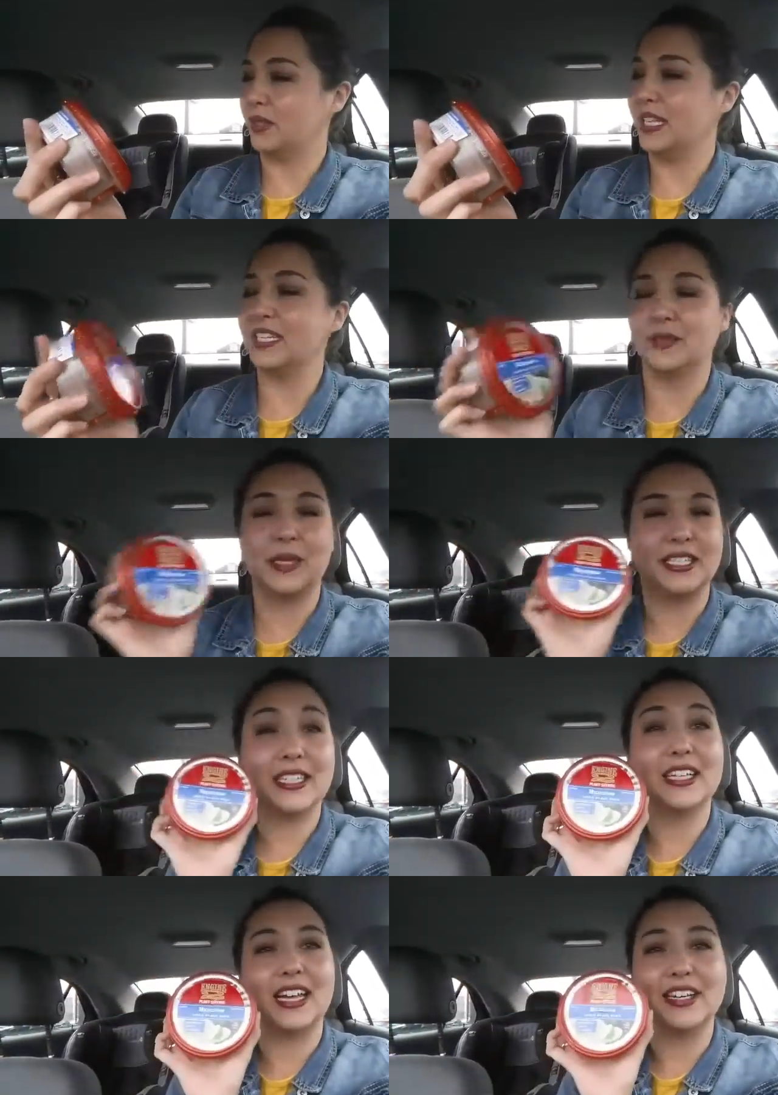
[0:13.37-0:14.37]
it is
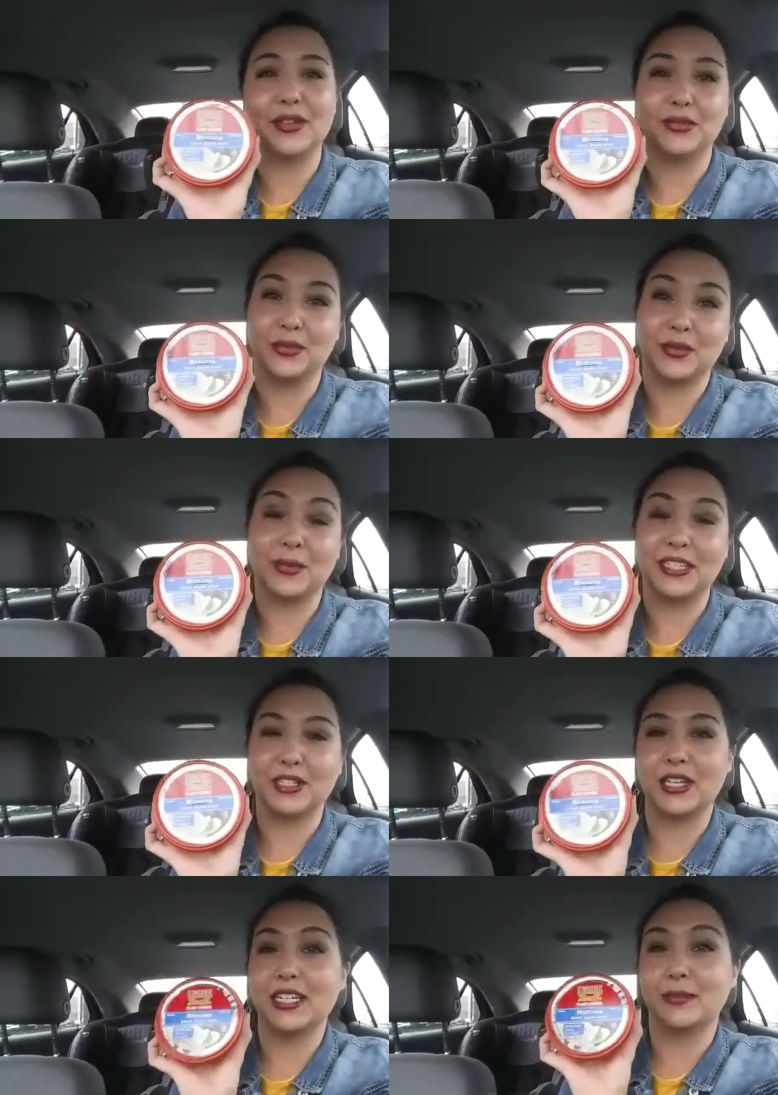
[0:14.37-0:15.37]
spicy. I didn't know if it was
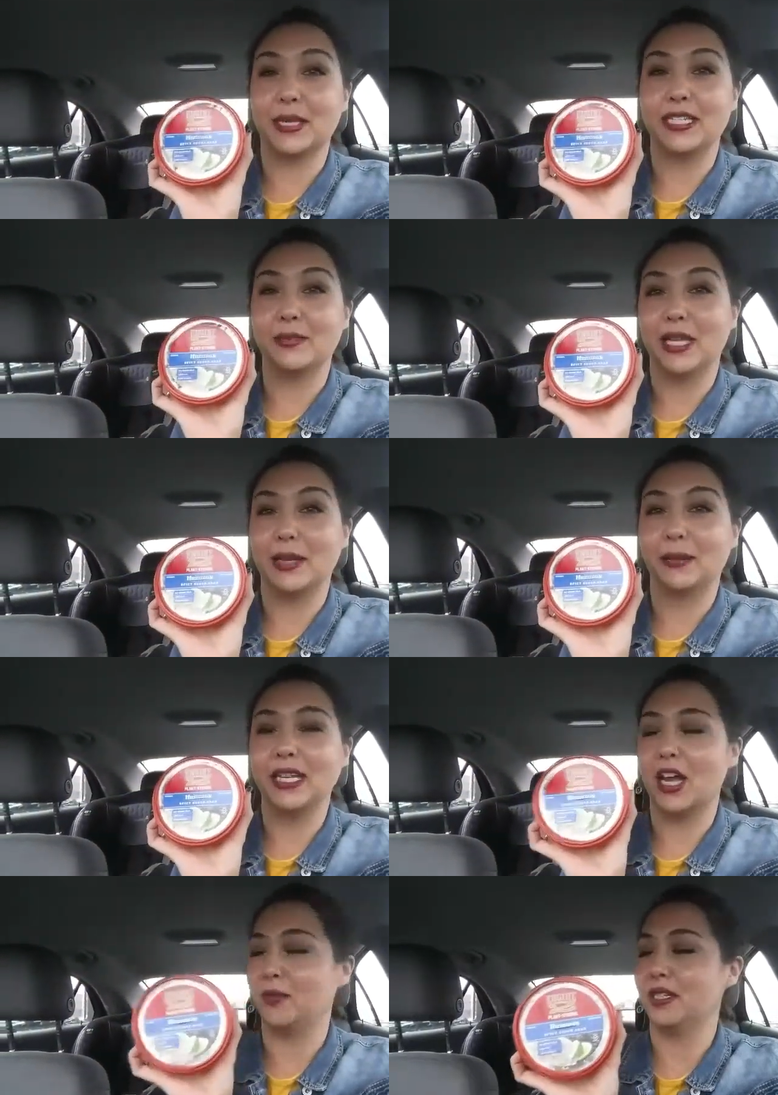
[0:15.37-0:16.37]
spicy or not. Spicy black
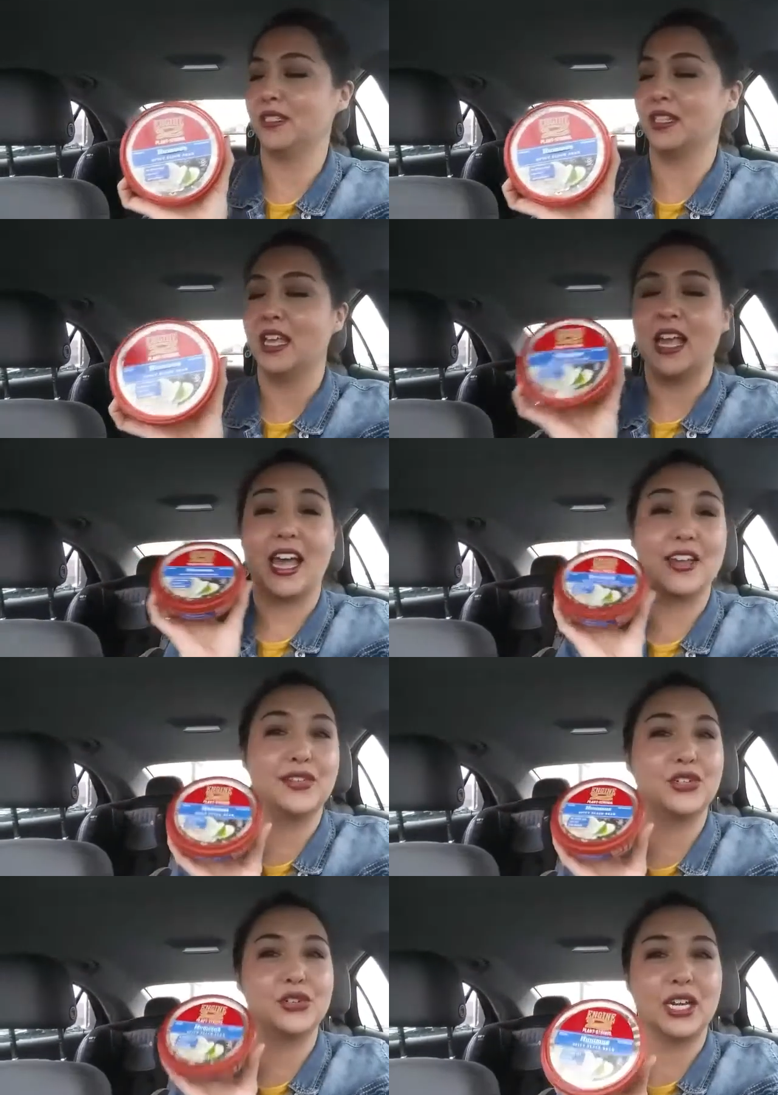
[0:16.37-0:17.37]
bean hummus. I
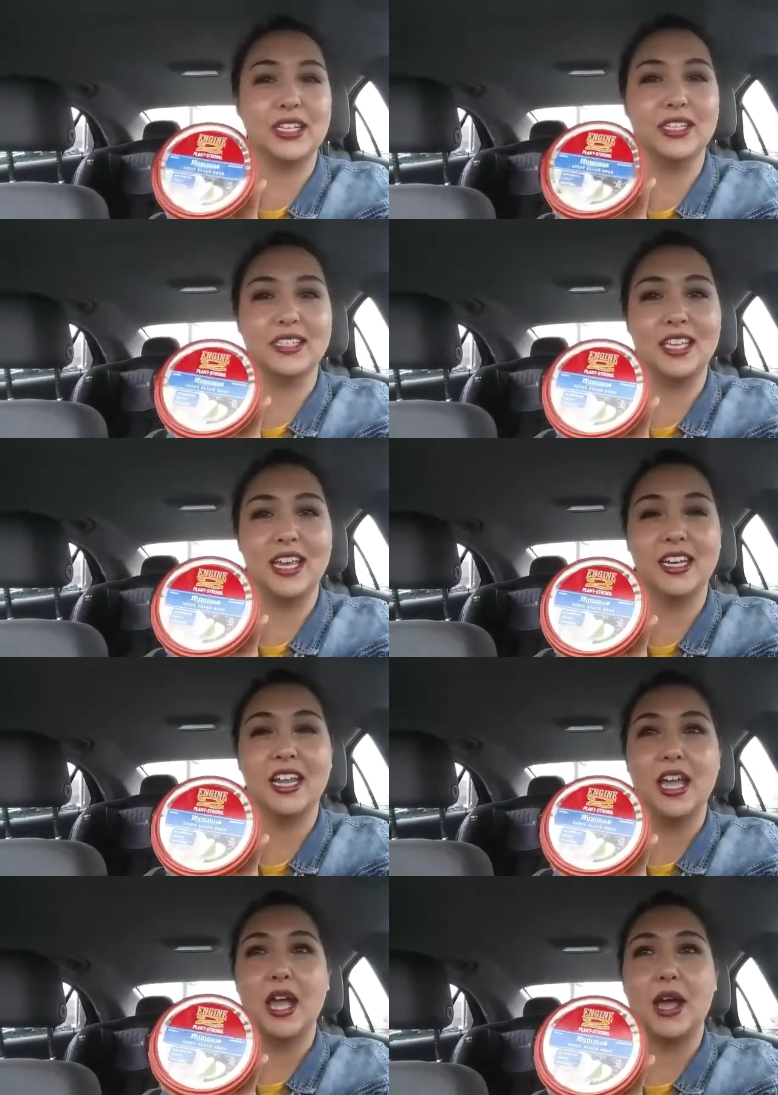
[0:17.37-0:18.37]
haven't tried this yet,
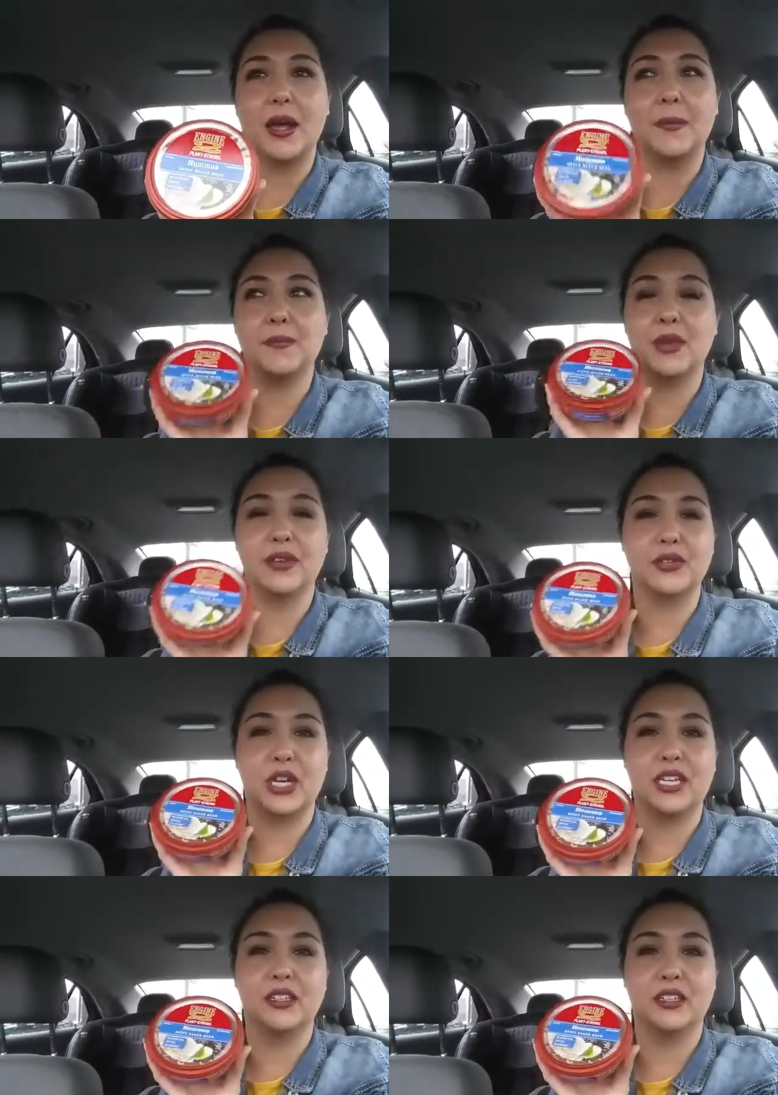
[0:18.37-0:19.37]
but I've
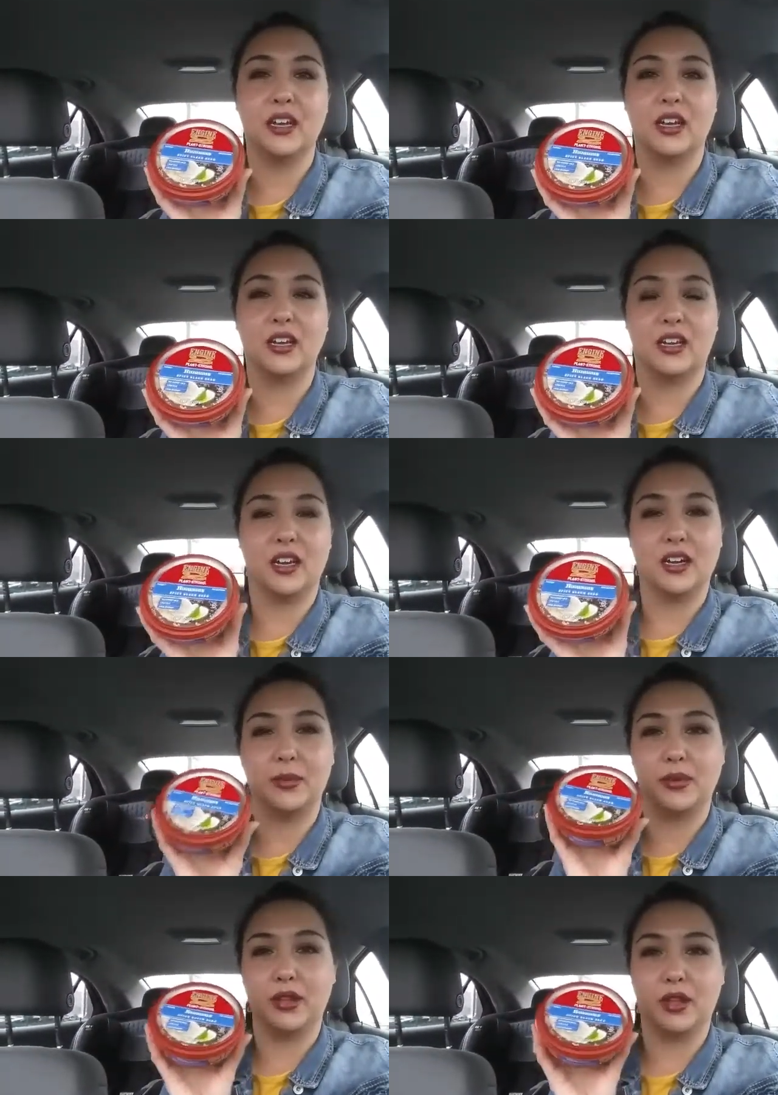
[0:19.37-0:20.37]
tried a
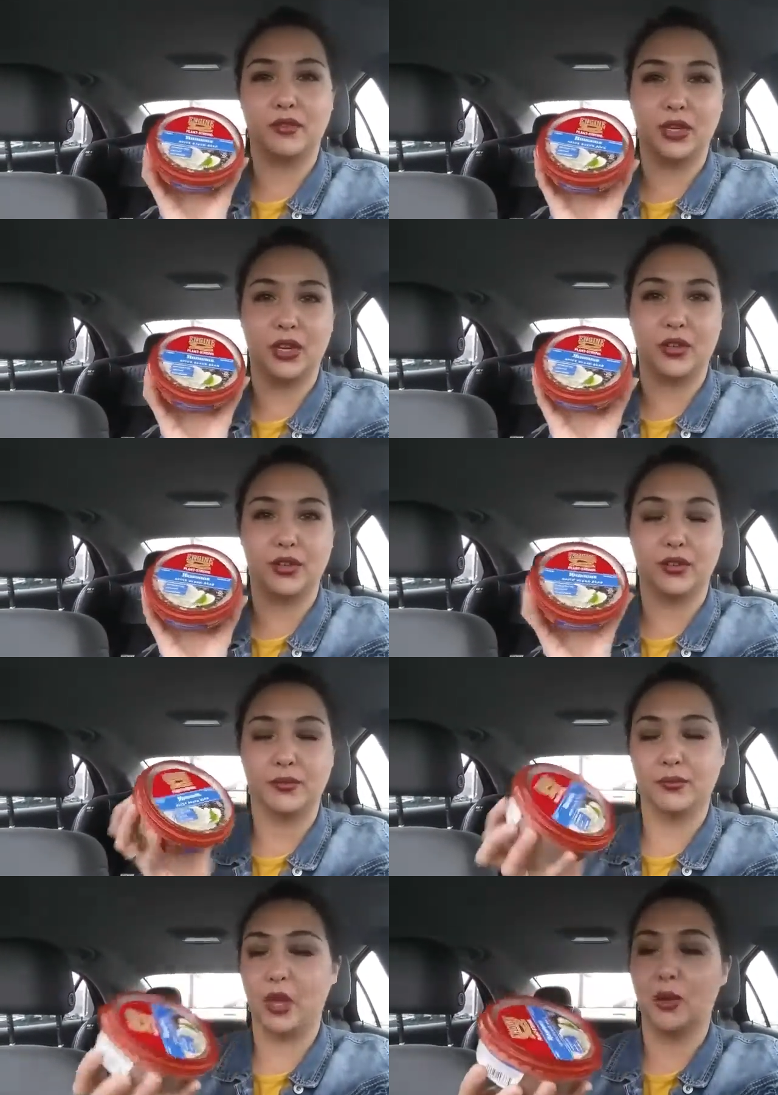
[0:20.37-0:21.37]
couple of their
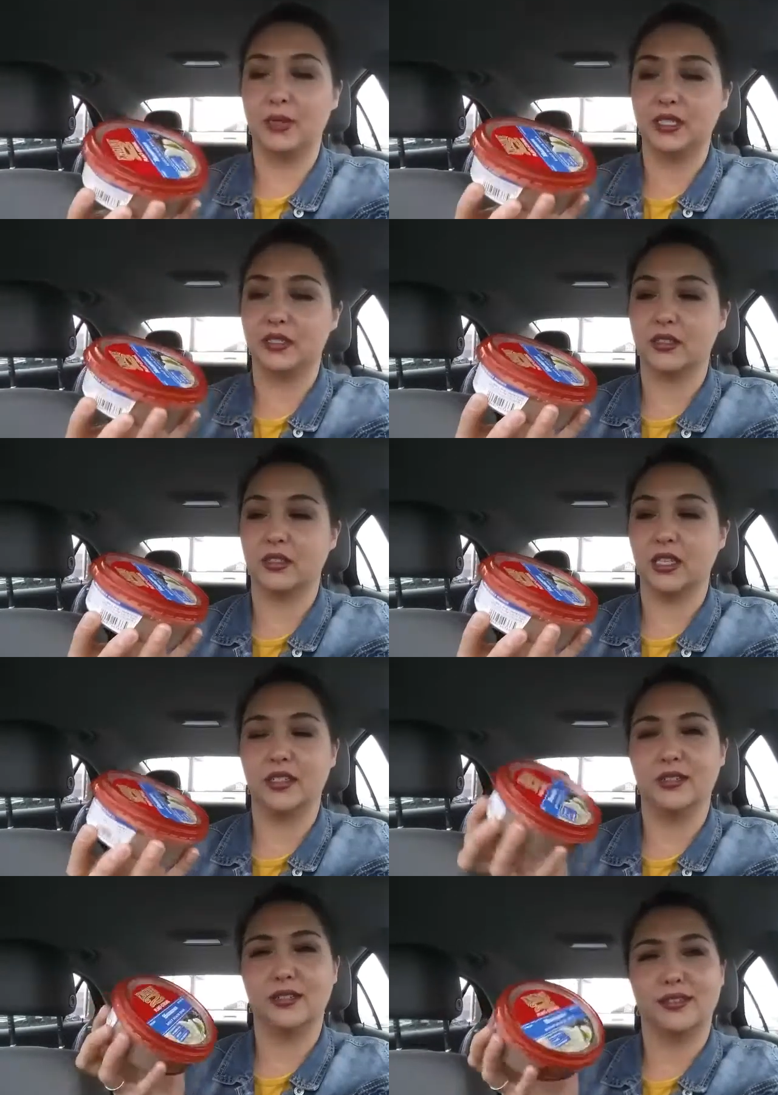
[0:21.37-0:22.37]
other
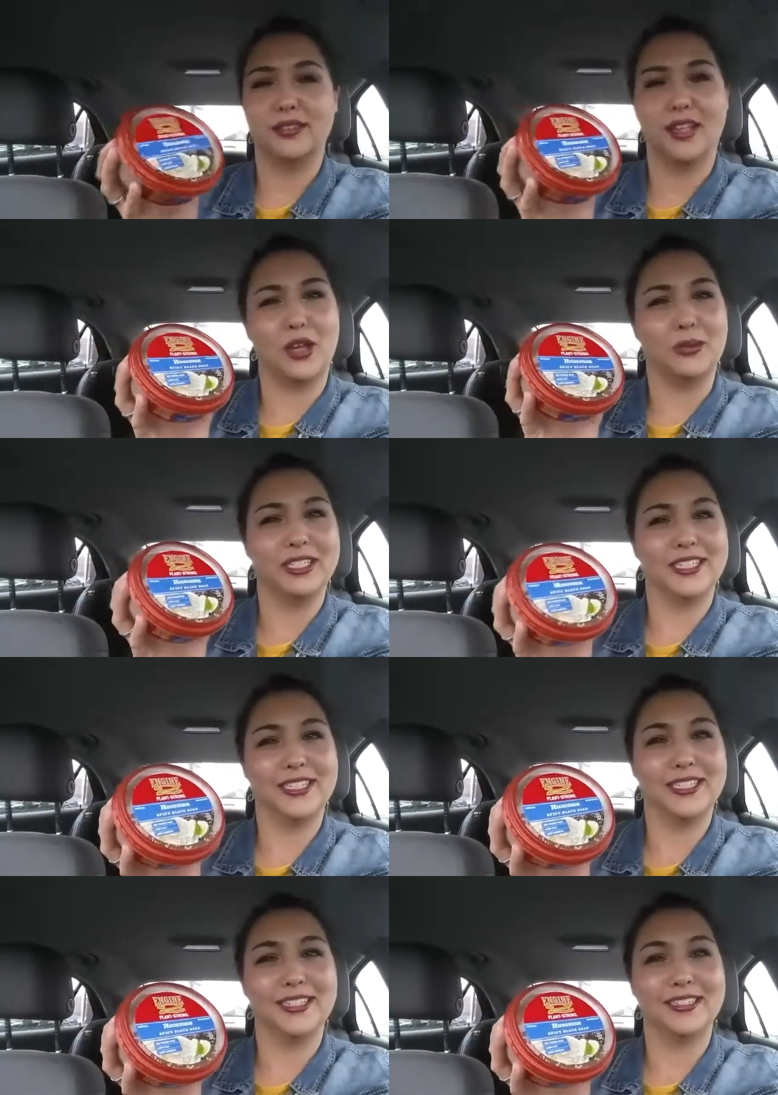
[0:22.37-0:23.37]
hummuses,
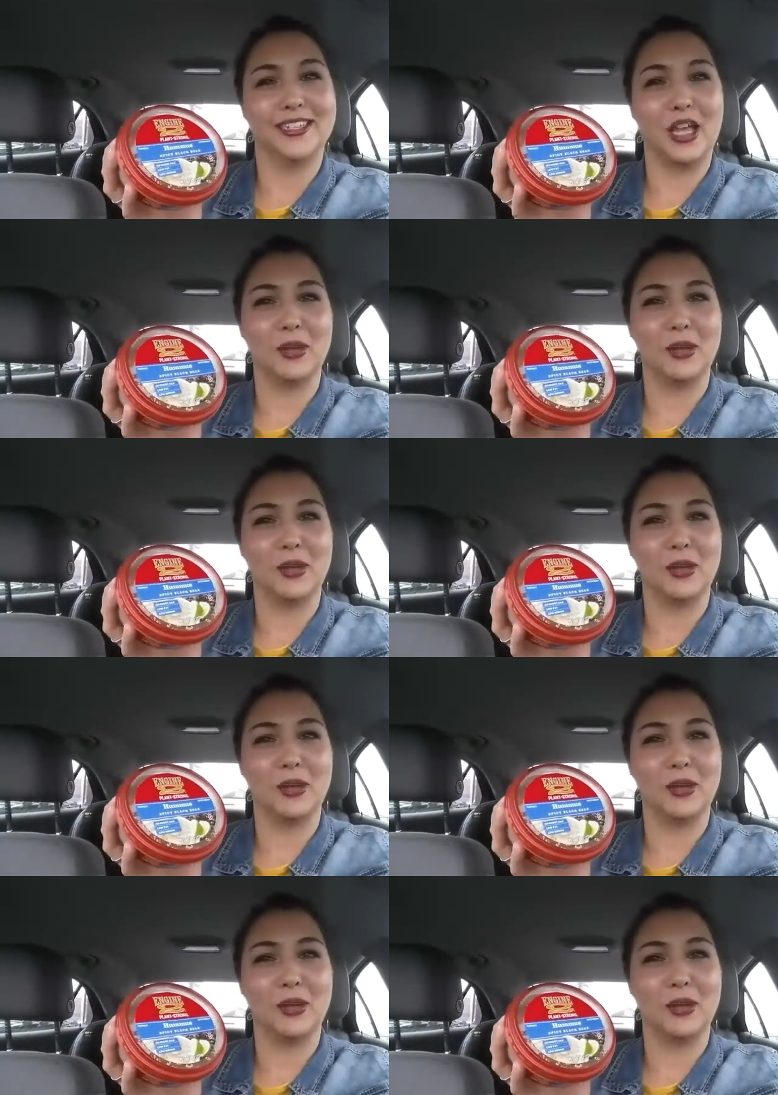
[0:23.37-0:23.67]
hummi,